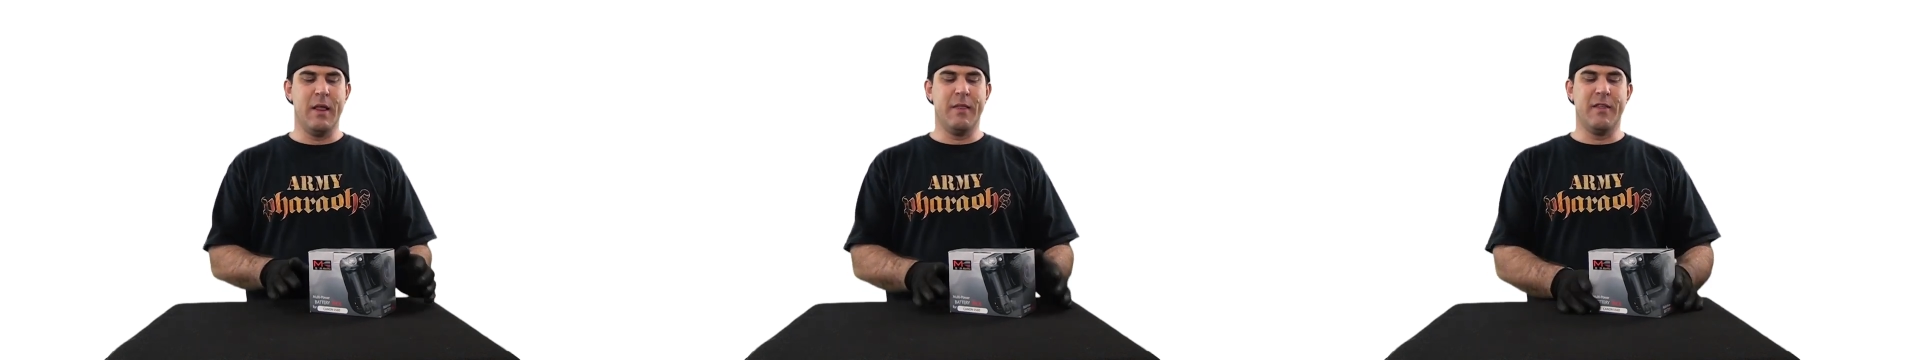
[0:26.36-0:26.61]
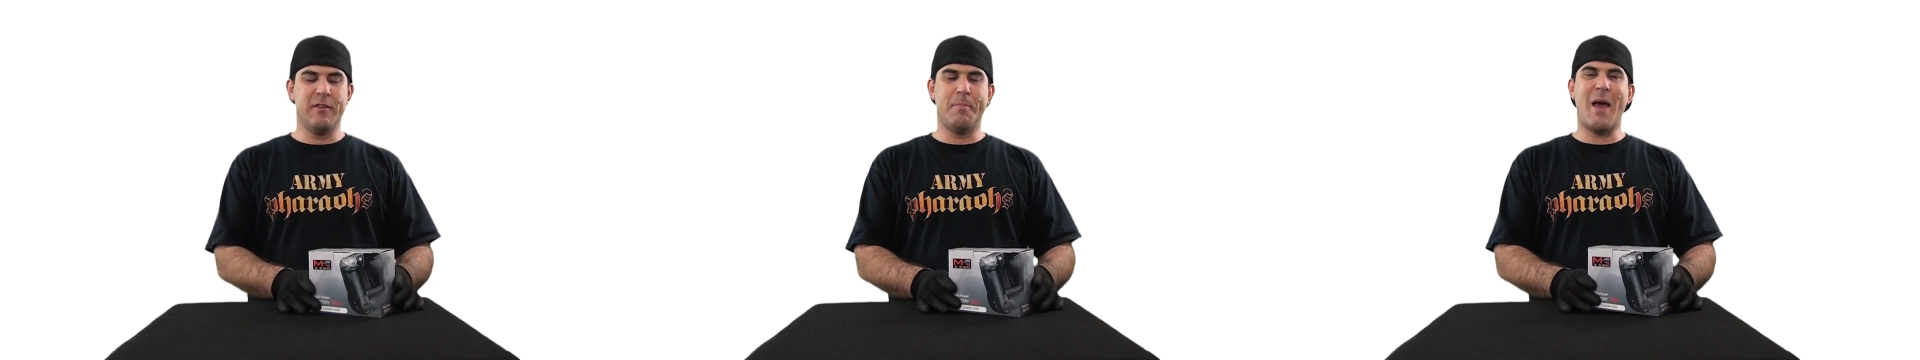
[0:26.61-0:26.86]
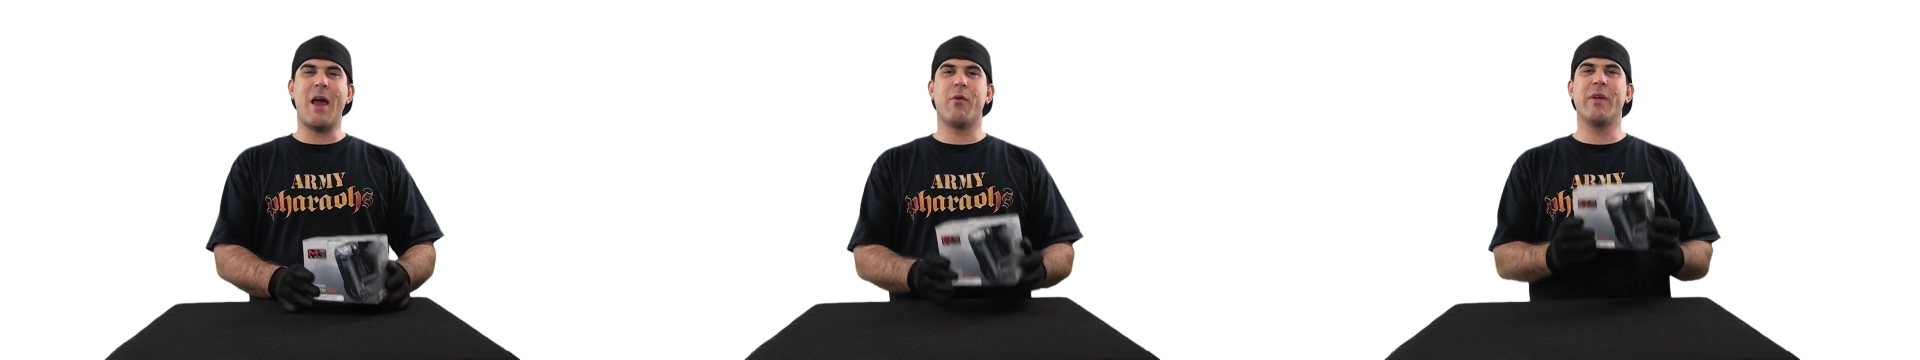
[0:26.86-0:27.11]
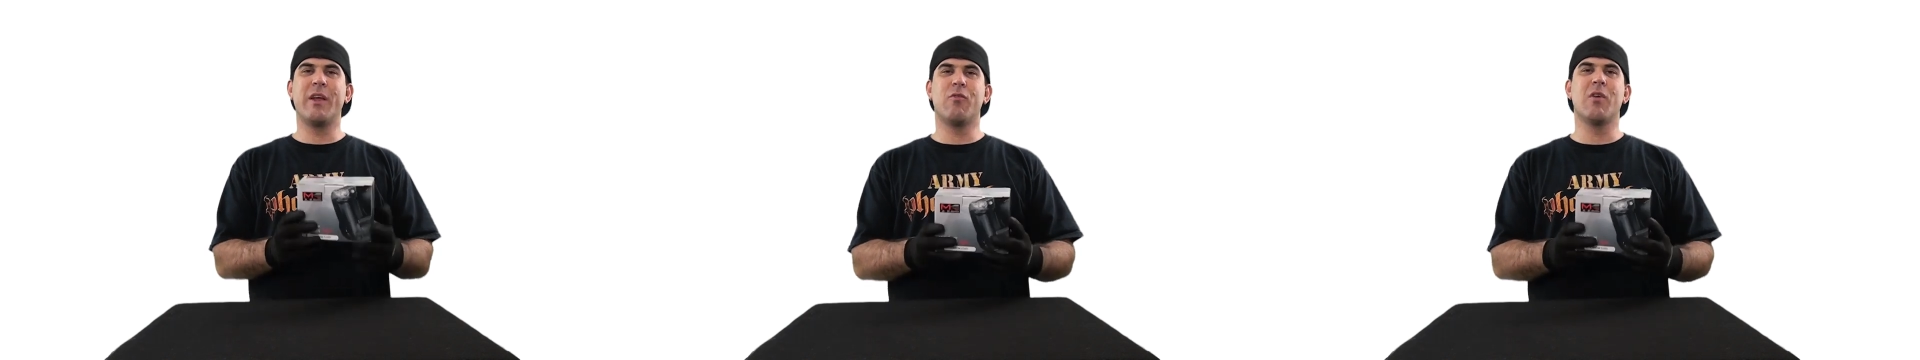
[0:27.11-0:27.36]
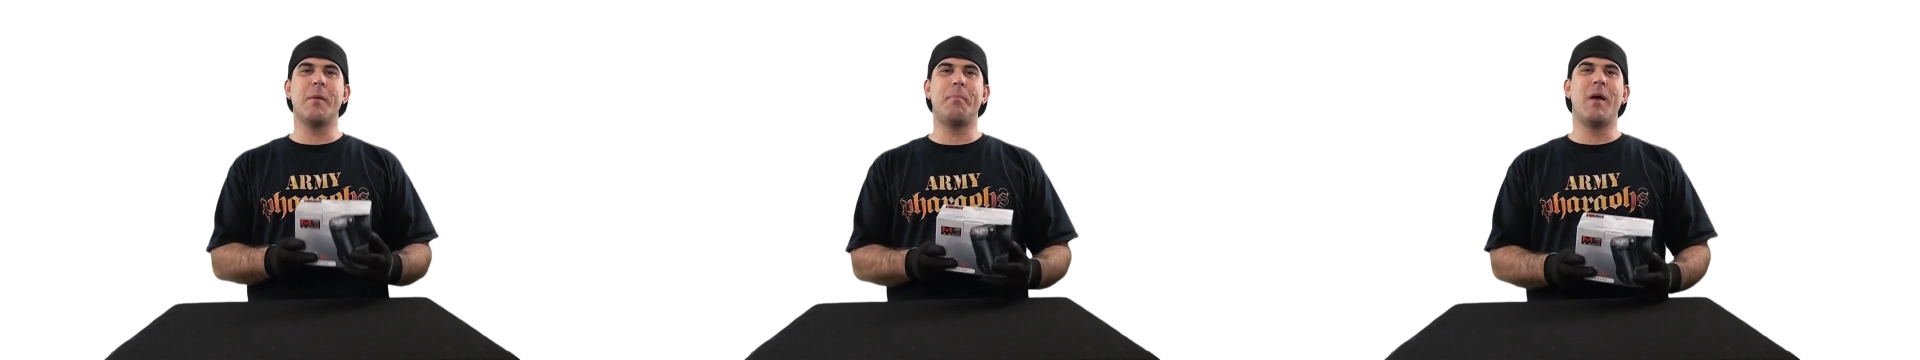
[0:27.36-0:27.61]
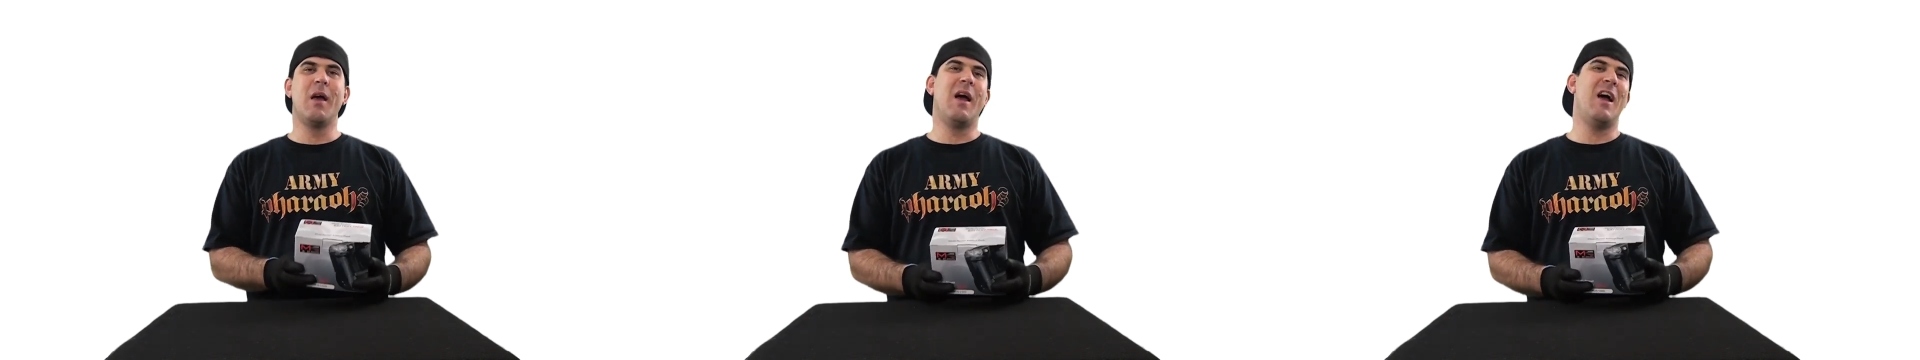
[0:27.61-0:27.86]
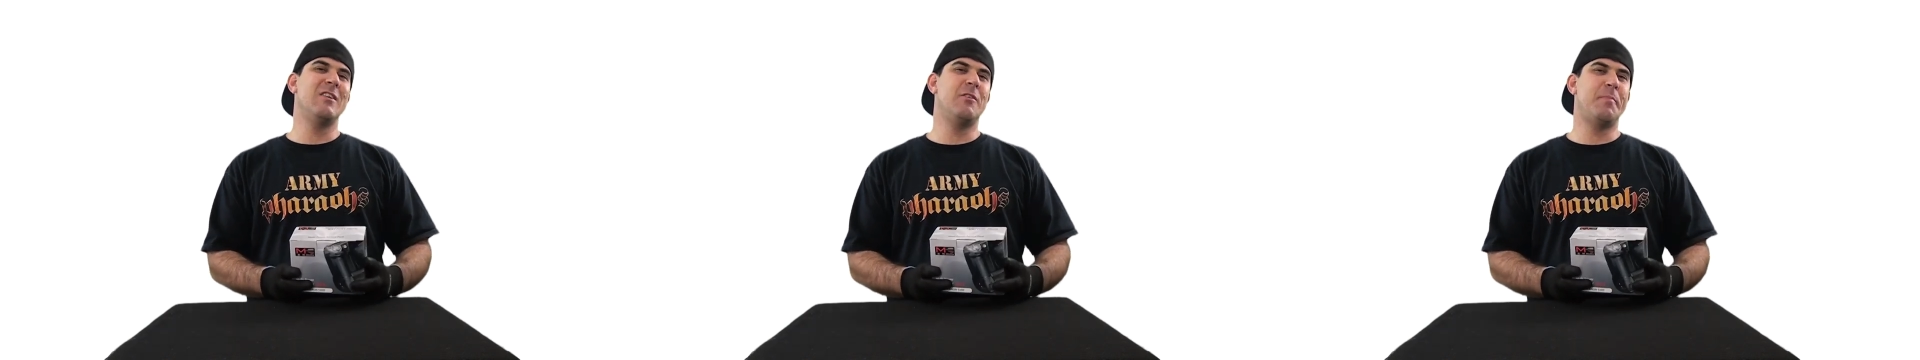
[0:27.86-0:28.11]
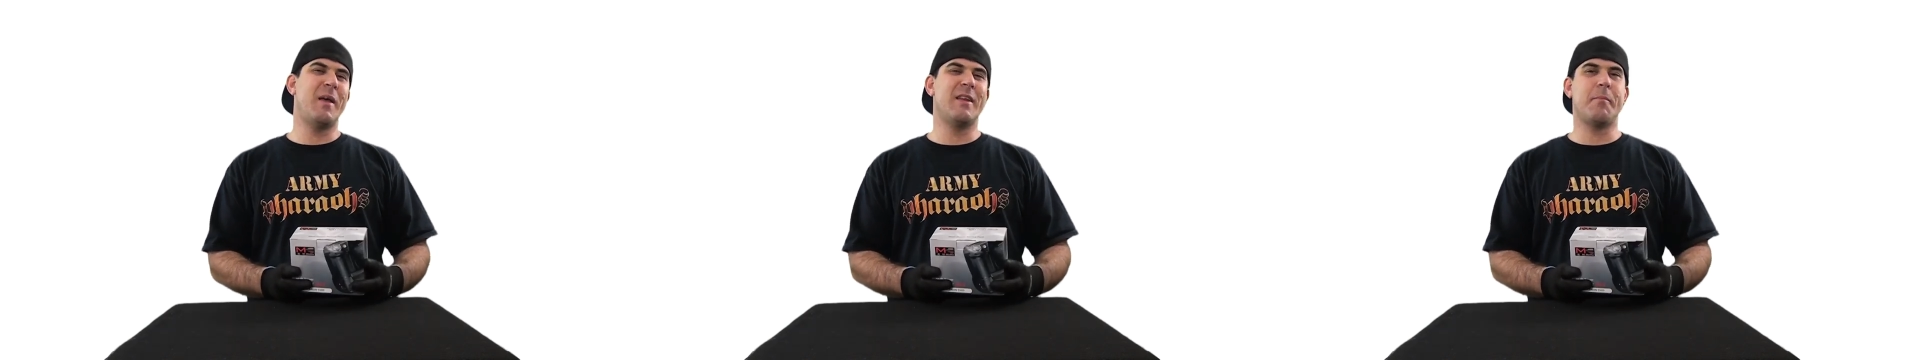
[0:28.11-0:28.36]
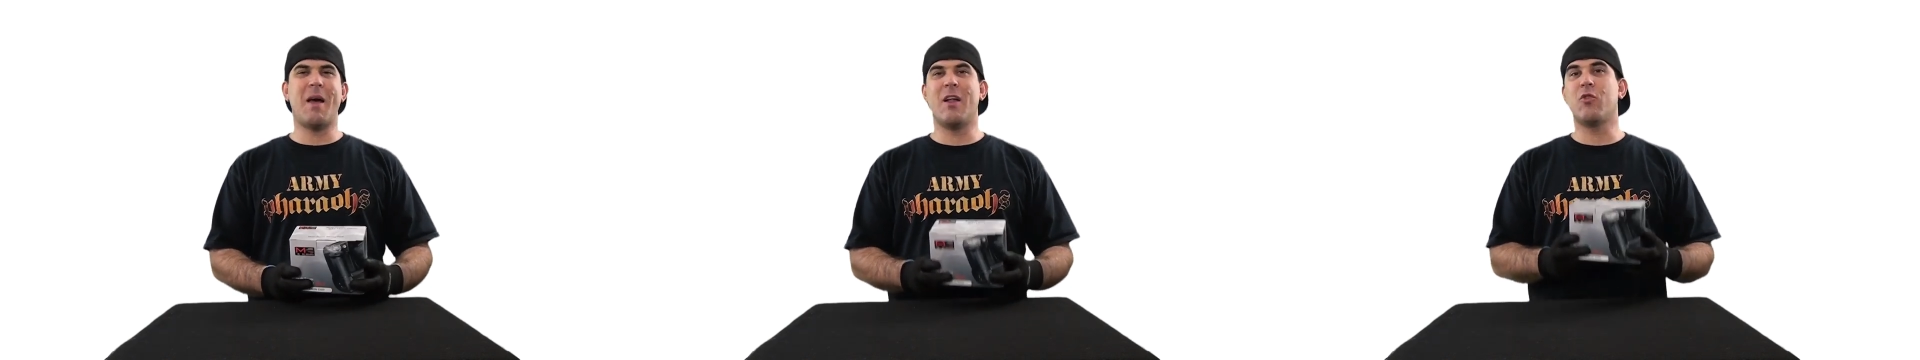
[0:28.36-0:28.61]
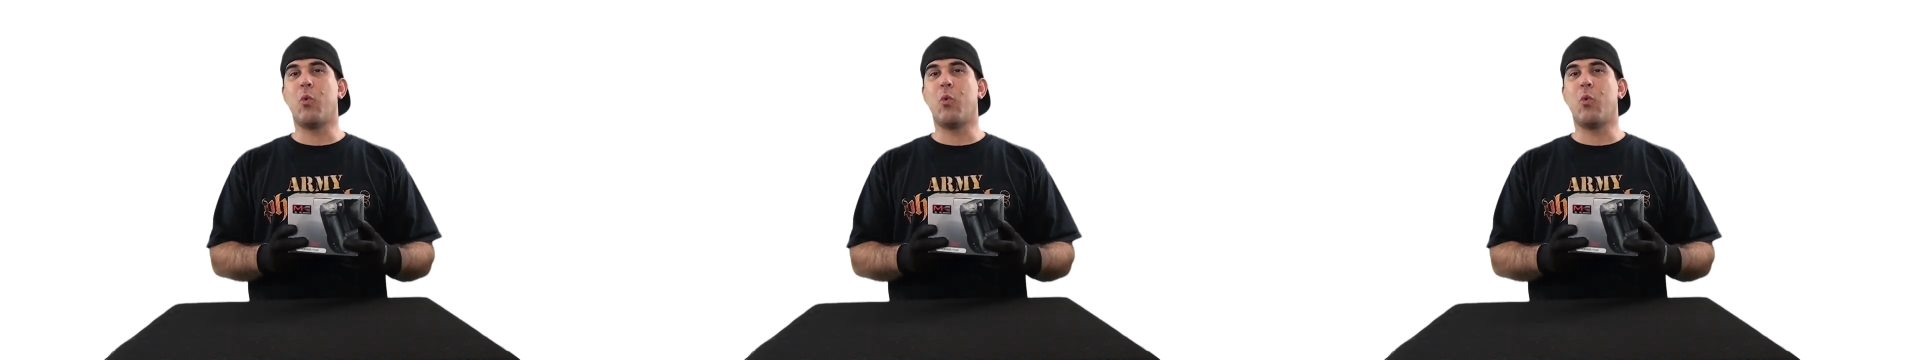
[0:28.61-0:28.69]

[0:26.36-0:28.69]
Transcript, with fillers: This battery grip, I spent about